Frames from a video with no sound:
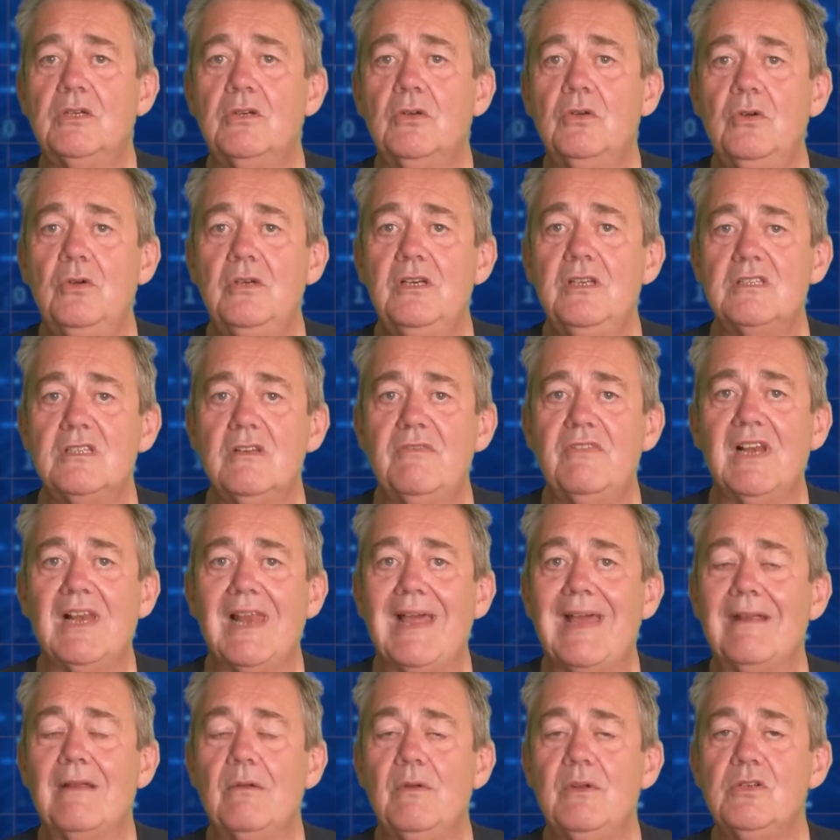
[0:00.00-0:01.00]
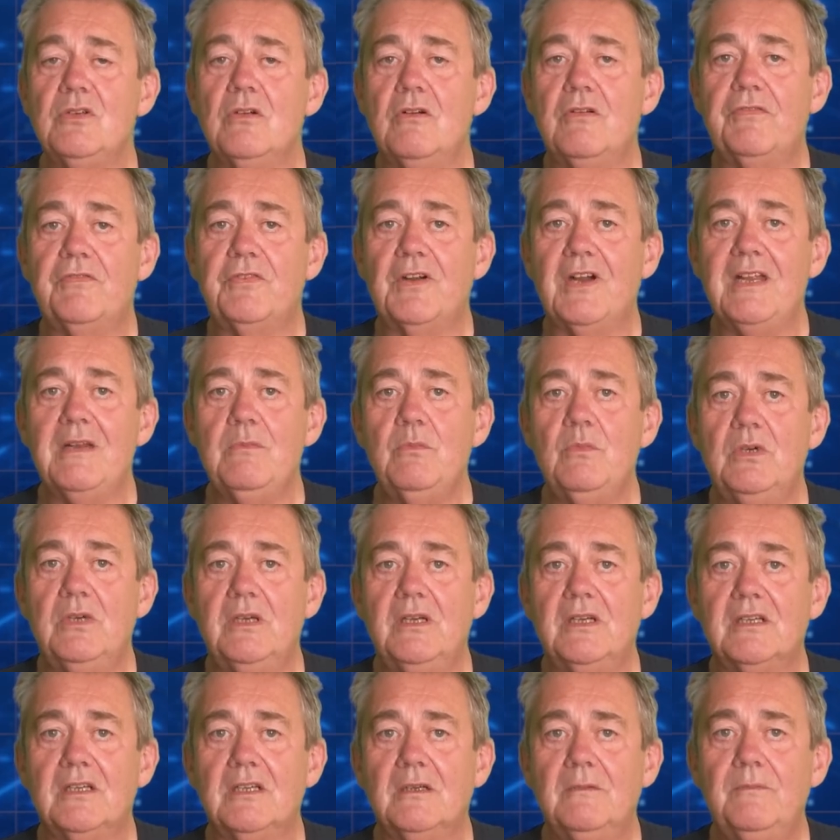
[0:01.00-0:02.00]
corners of a language or
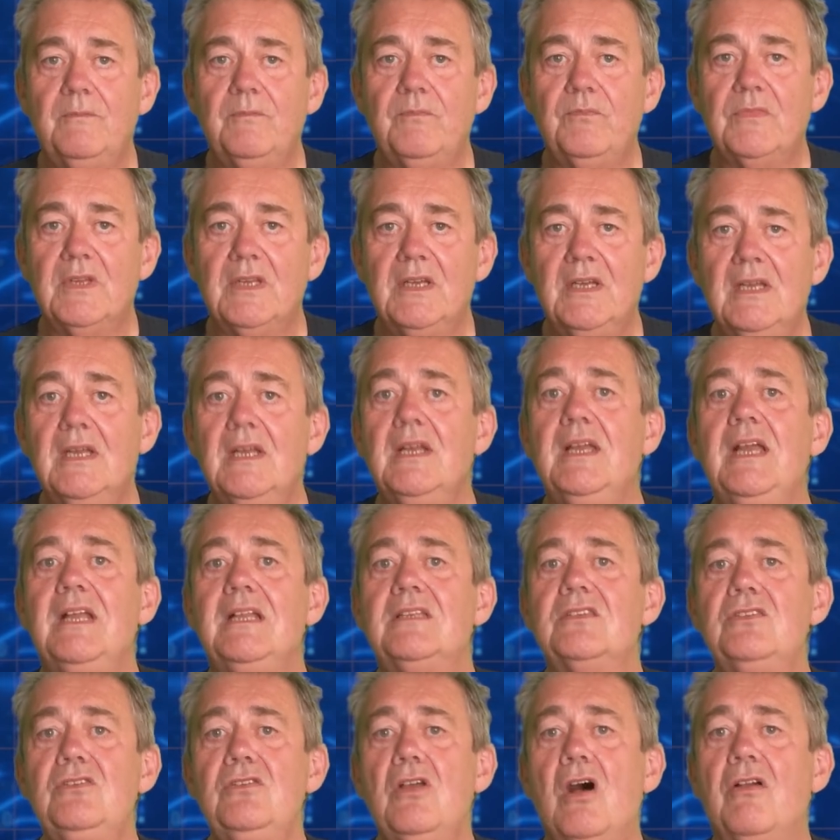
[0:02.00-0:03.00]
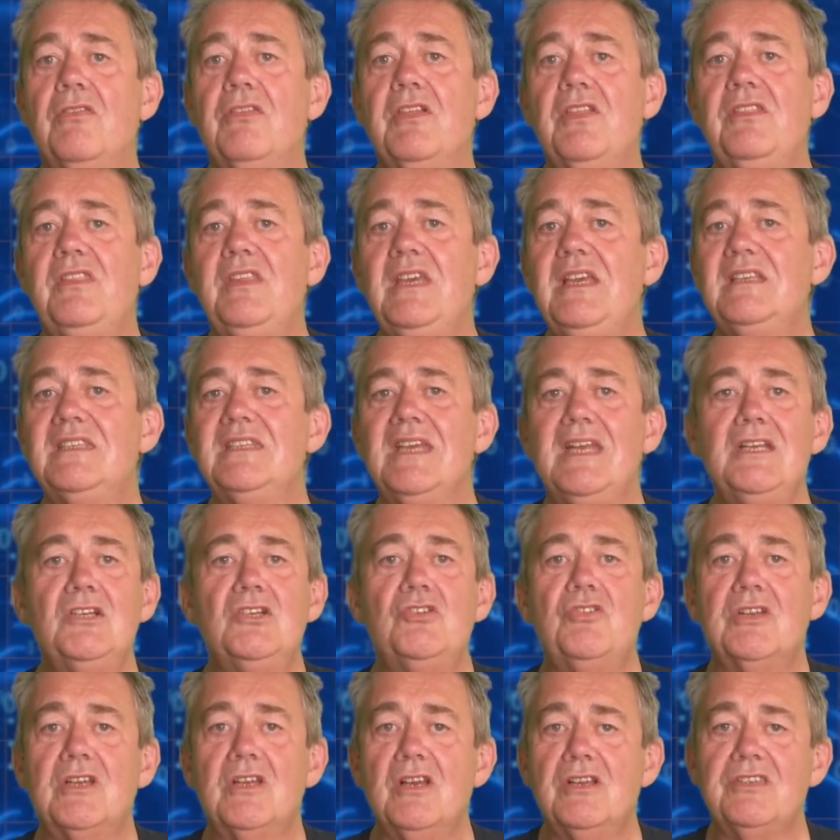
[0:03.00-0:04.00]
framework. It's not that these
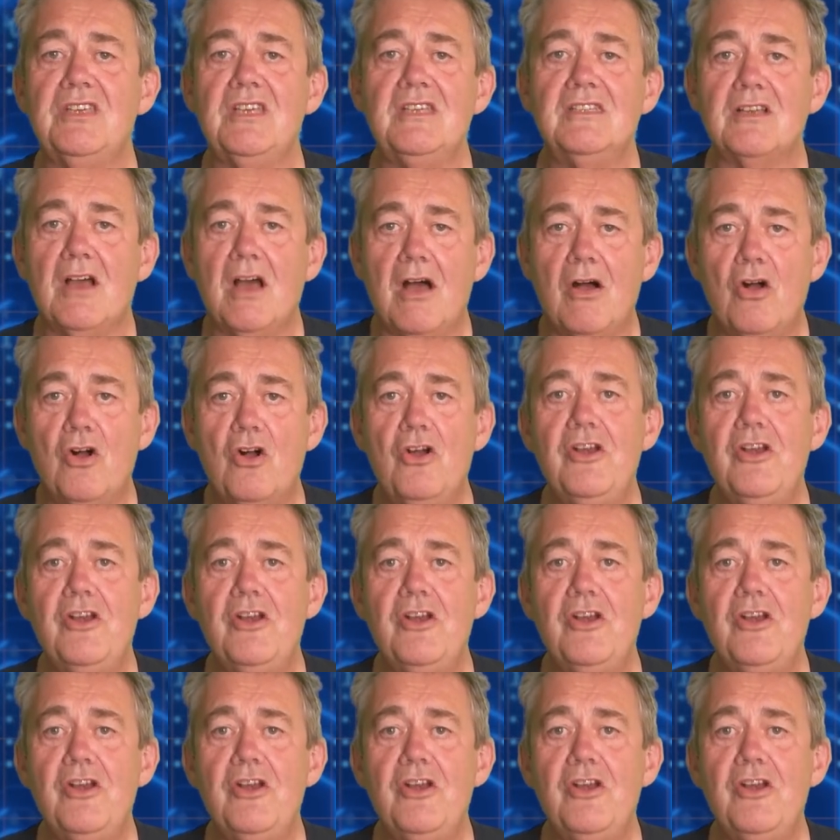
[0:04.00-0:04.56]
intricacies are